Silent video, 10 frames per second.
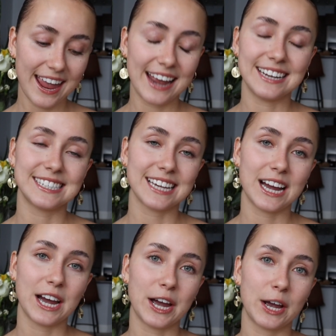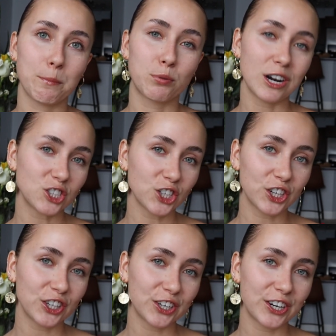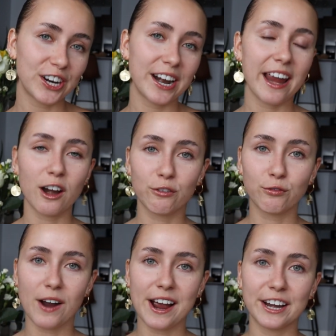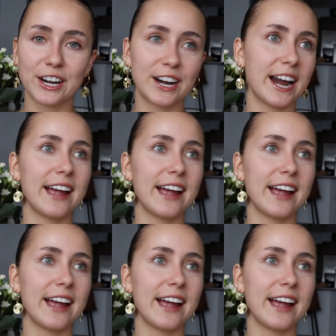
And it's a pressure cooker, air fryer,